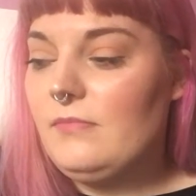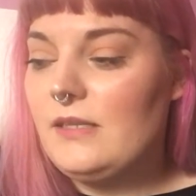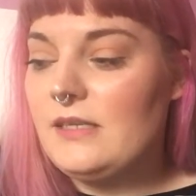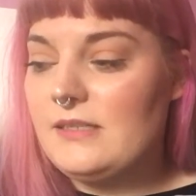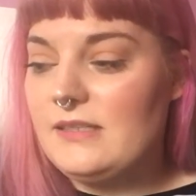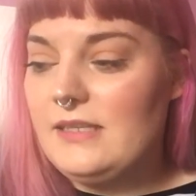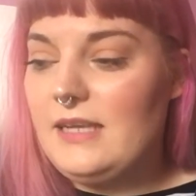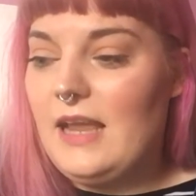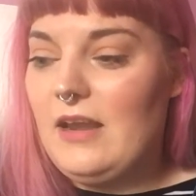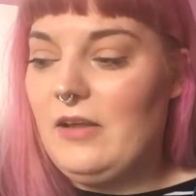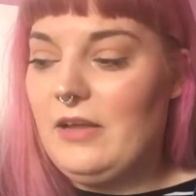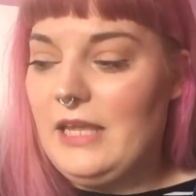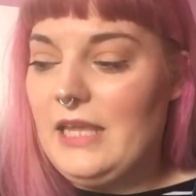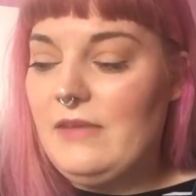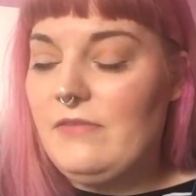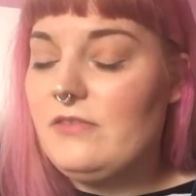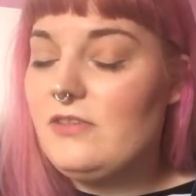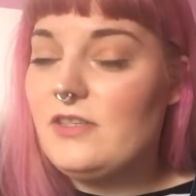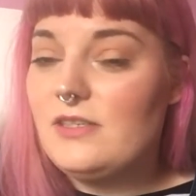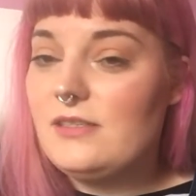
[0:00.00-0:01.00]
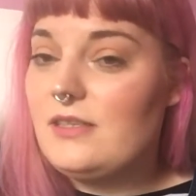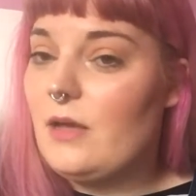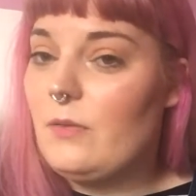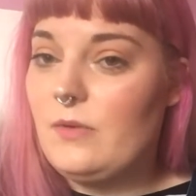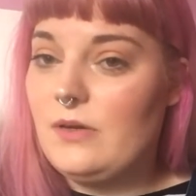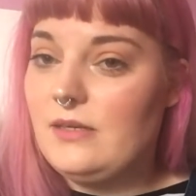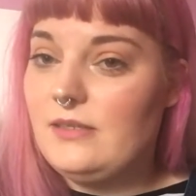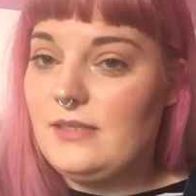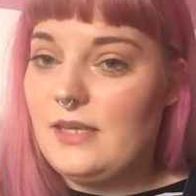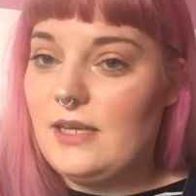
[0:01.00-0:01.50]
so yeah, like even just that
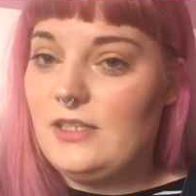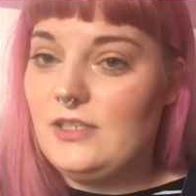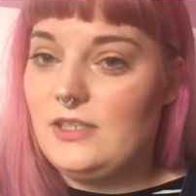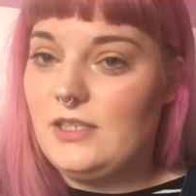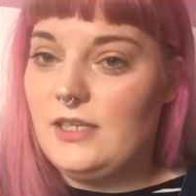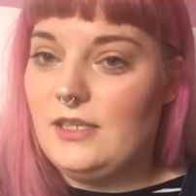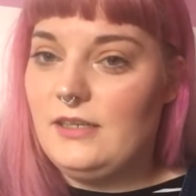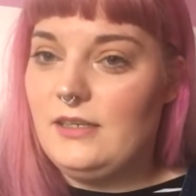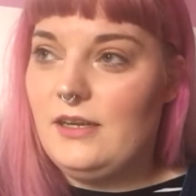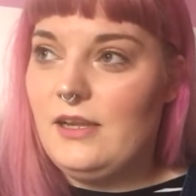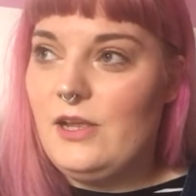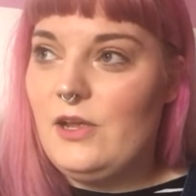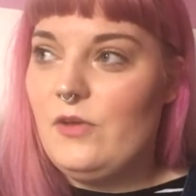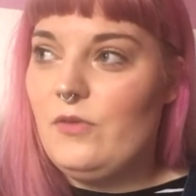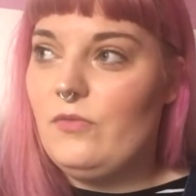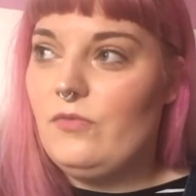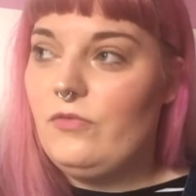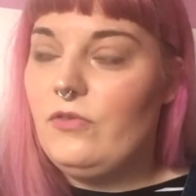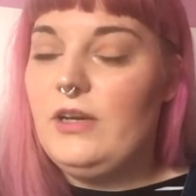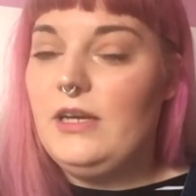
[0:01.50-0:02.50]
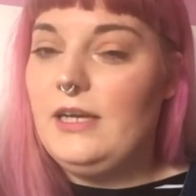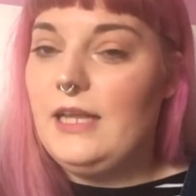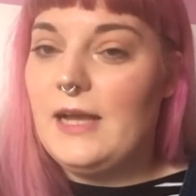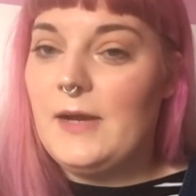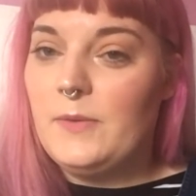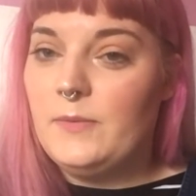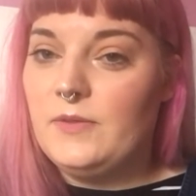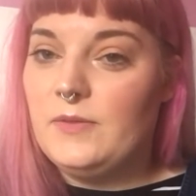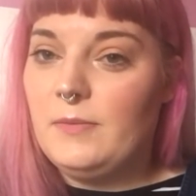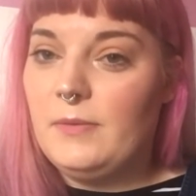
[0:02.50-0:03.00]
one session really
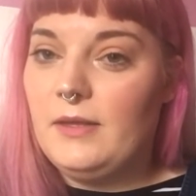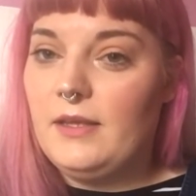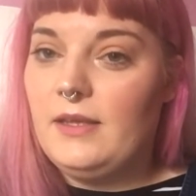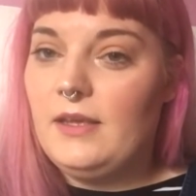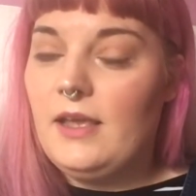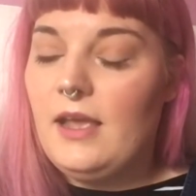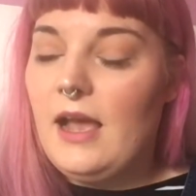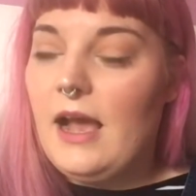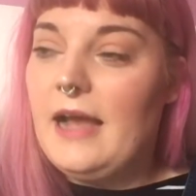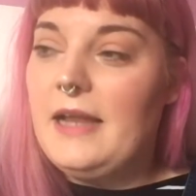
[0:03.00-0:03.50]
helped me.